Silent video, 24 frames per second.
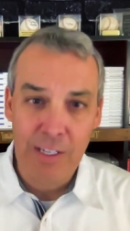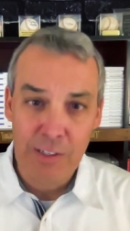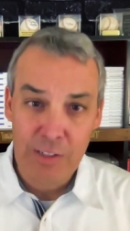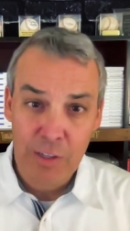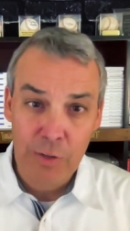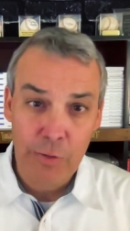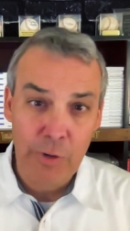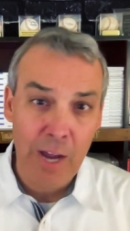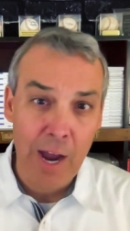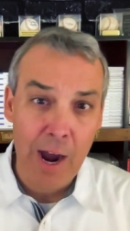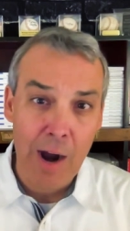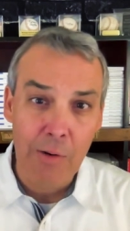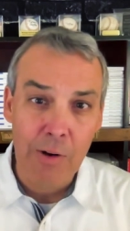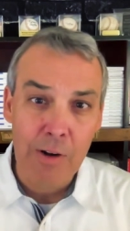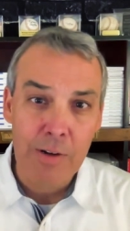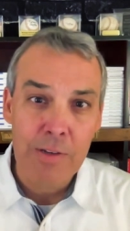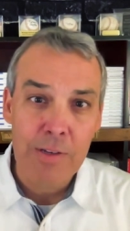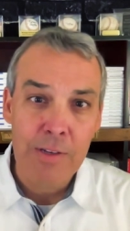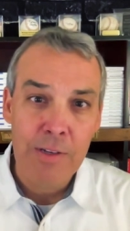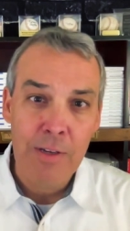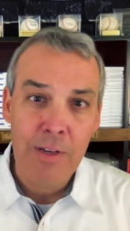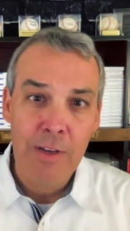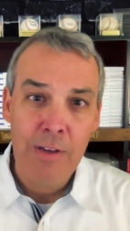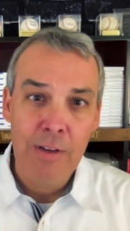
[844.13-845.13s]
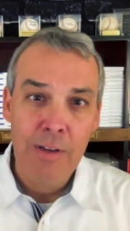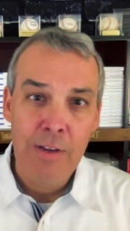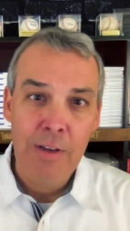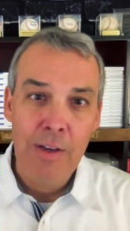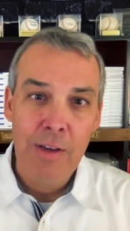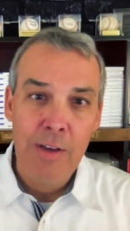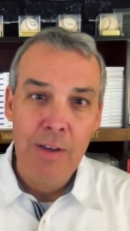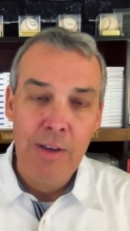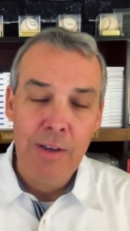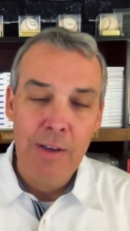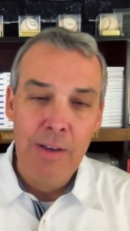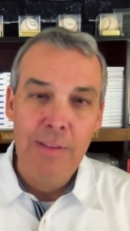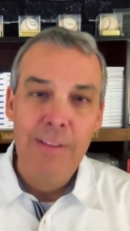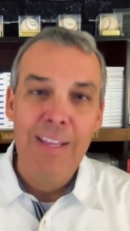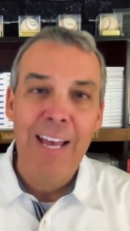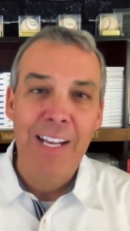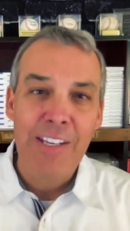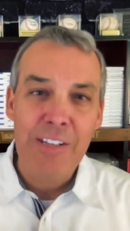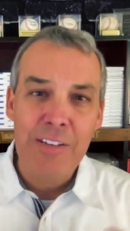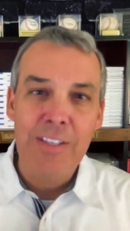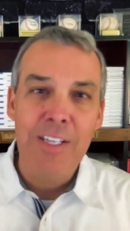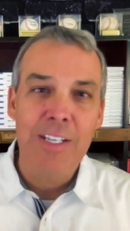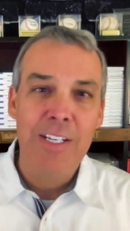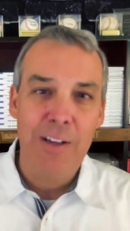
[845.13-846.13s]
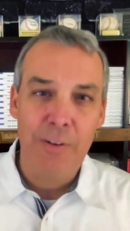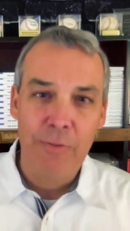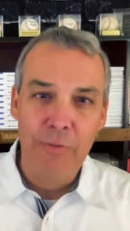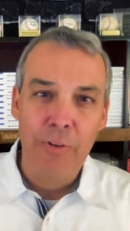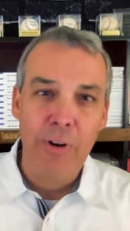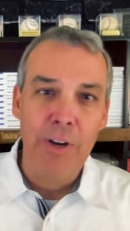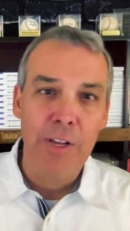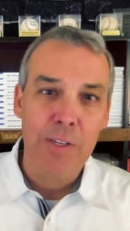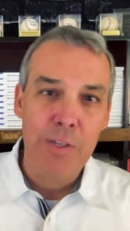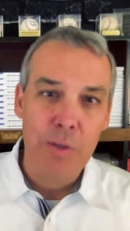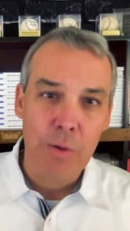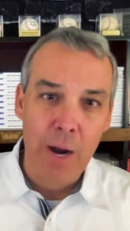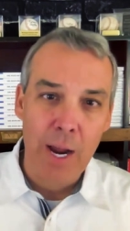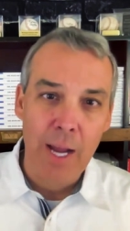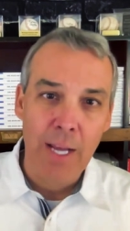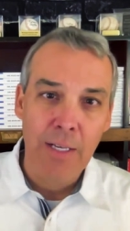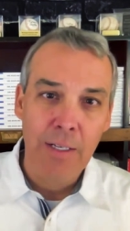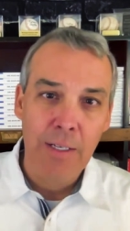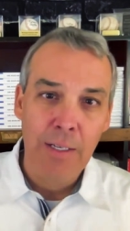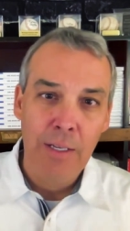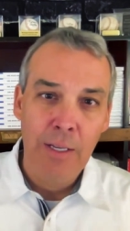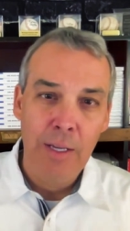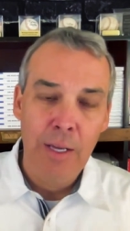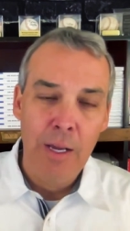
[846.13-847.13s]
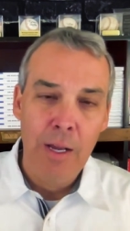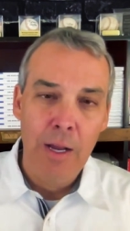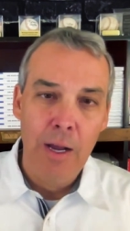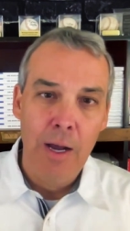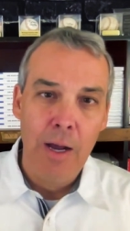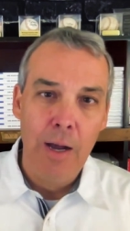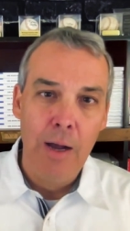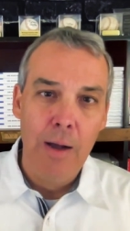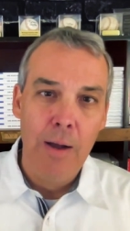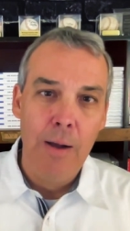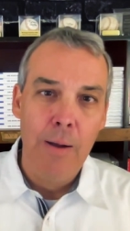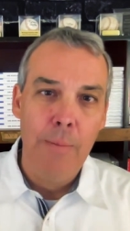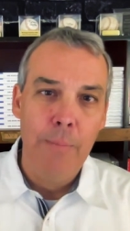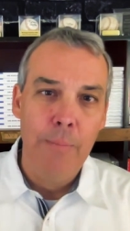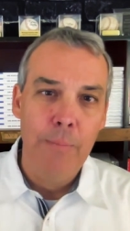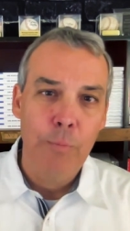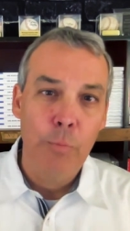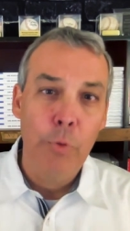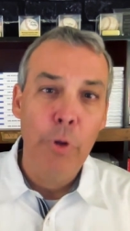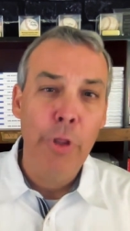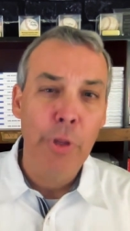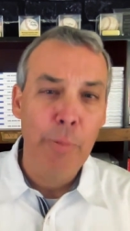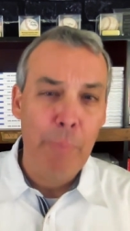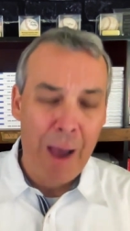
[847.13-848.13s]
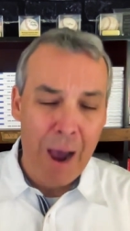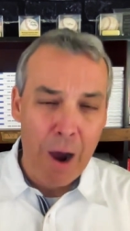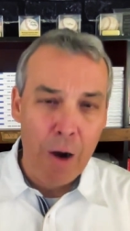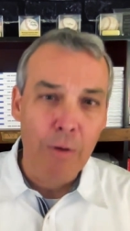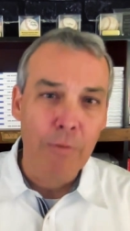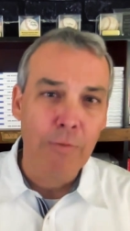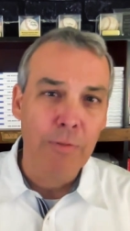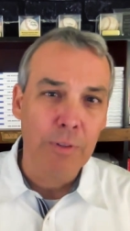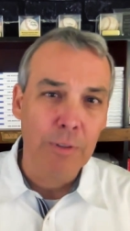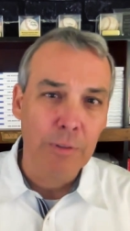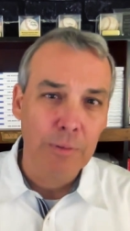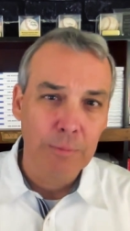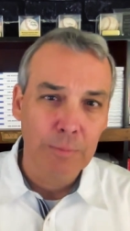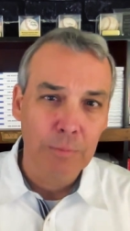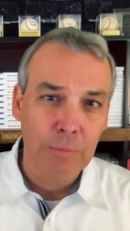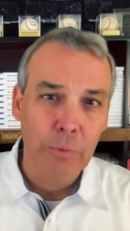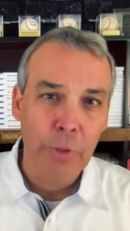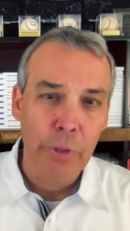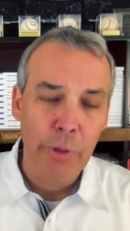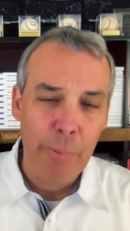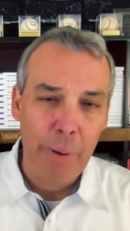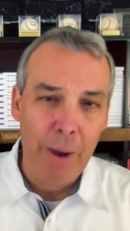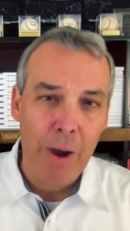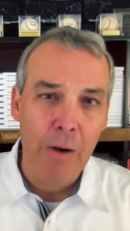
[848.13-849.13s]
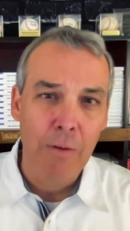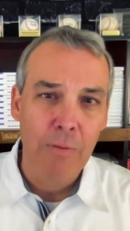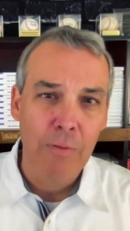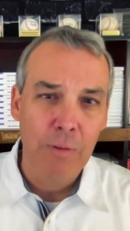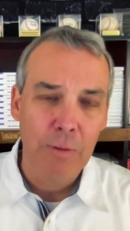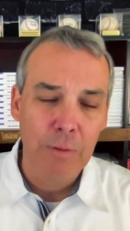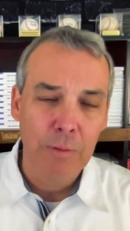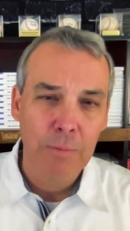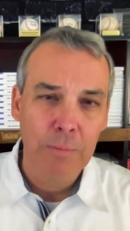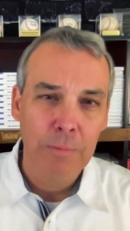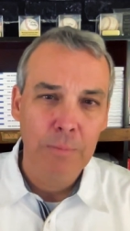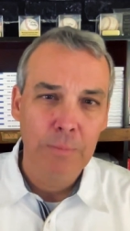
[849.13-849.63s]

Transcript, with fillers: the next three hours. Mm-hmm. That's right. Yeah. Um, really powerful really powerful.